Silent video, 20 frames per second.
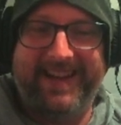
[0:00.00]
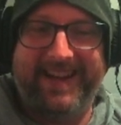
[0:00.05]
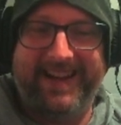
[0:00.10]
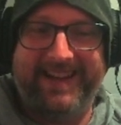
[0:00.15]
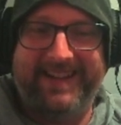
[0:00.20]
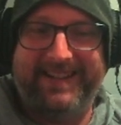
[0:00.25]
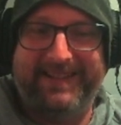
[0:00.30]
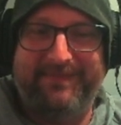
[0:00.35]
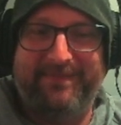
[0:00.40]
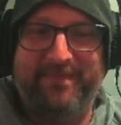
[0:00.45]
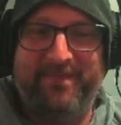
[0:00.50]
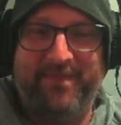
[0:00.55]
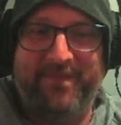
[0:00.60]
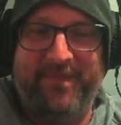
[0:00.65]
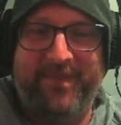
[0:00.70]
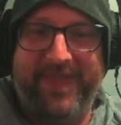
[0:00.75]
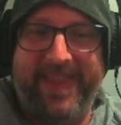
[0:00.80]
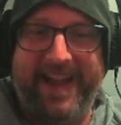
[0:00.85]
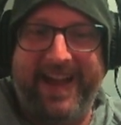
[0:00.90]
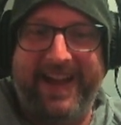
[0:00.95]

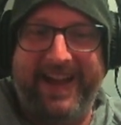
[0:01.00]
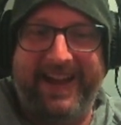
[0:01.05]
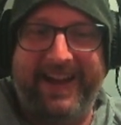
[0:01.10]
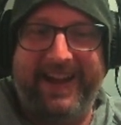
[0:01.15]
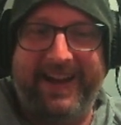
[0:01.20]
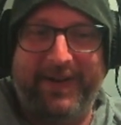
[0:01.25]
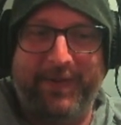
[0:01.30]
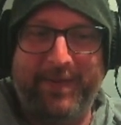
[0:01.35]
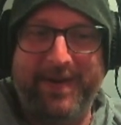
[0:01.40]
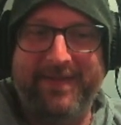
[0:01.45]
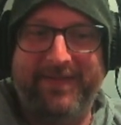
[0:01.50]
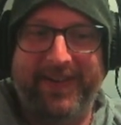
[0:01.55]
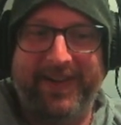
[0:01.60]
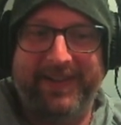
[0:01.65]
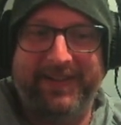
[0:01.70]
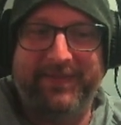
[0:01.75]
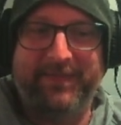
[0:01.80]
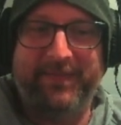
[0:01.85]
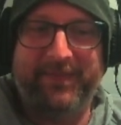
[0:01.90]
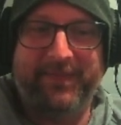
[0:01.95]
Um,
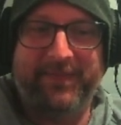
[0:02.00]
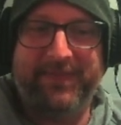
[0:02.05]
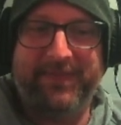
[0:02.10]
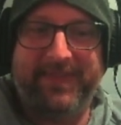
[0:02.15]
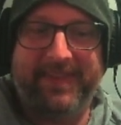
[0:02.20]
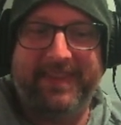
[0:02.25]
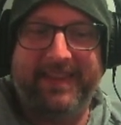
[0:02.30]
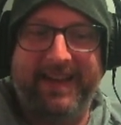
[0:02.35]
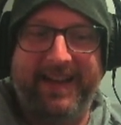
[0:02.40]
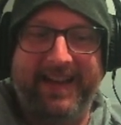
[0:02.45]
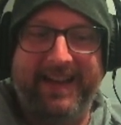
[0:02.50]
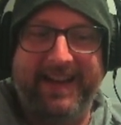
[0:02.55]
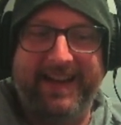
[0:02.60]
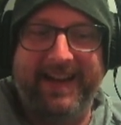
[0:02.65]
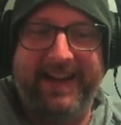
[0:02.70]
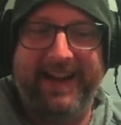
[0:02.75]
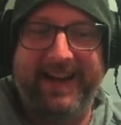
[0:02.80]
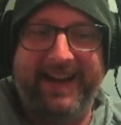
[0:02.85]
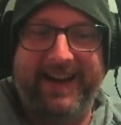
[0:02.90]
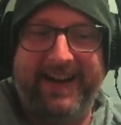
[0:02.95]
however,
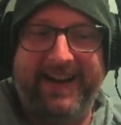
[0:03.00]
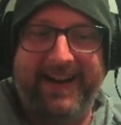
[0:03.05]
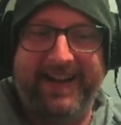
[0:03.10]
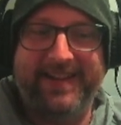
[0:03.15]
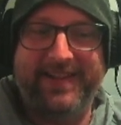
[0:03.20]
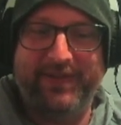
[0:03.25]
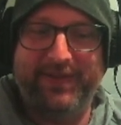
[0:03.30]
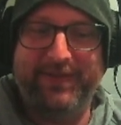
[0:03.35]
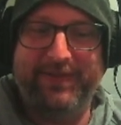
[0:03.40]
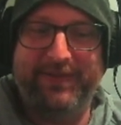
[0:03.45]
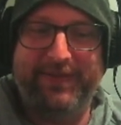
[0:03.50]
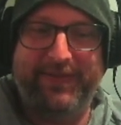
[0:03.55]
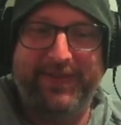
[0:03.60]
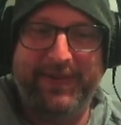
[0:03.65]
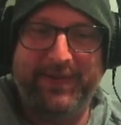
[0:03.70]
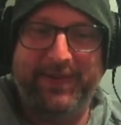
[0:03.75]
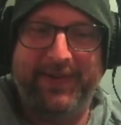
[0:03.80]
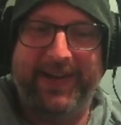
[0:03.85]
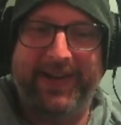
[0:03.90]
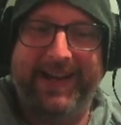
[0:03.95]
I do
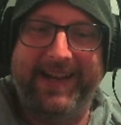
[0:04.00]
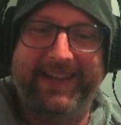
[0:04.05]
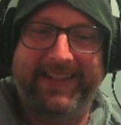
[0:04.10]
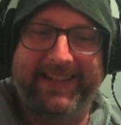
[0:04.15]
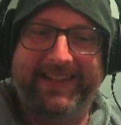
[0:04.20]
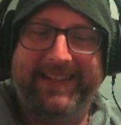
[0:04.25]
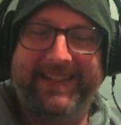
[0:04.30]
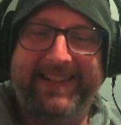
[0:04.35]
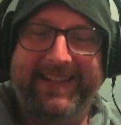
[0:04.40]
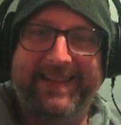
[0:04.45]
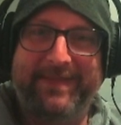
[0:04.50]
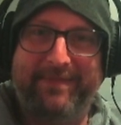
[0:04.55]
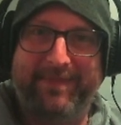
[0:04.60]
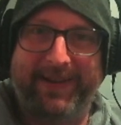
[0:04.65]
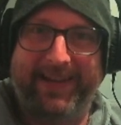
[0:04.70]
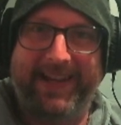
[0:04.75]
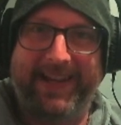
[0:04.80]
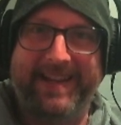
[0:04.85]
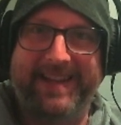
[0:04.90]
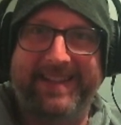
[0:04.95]
feel like
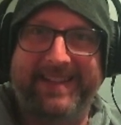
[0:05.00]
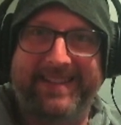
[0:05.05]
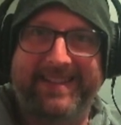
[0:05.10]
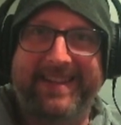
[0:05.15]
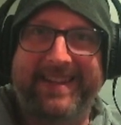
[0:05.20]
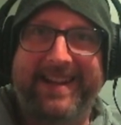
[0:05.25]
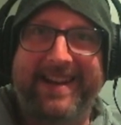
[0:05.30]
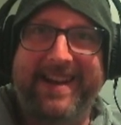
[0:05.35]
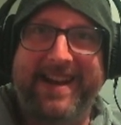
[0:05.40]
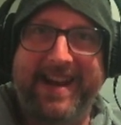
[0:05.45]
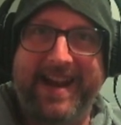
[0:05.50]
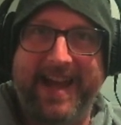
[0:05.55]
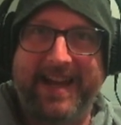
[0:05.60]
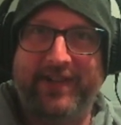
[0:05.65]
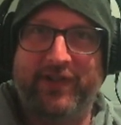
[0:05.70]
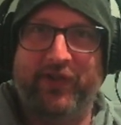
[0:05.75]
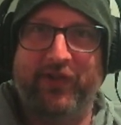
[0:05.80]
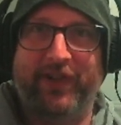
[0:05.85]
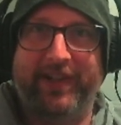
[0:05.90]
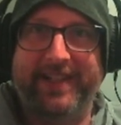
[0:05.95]
players
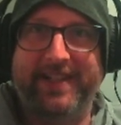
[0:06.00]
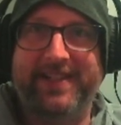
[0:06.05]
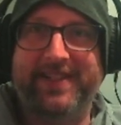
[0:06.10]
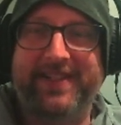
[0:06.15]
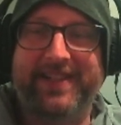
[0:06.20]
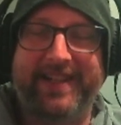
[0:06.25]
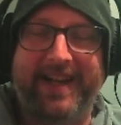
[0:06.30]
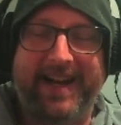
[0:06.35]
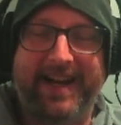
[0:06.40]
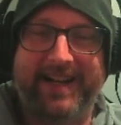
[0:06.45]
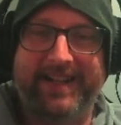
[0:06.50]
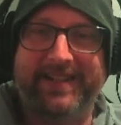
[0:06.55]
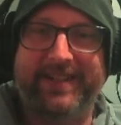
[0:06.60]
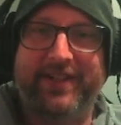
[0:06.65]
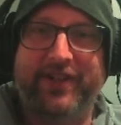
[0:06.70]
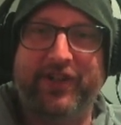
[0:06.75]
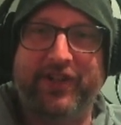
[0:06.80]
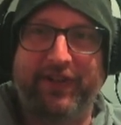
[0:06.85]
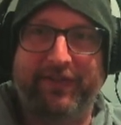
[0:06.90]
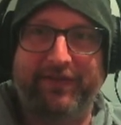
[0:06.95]
naturally start
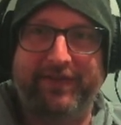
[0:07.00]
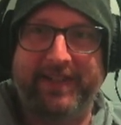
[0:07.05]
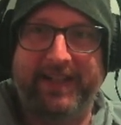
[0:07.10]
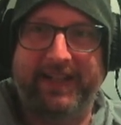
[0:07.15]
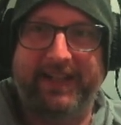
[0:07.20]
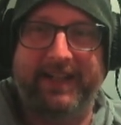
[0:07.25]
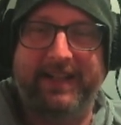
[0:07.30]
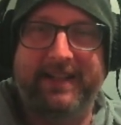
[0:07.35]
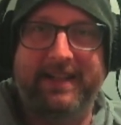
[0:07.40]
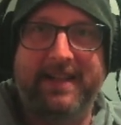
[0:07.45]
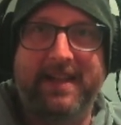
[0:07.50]
shifting.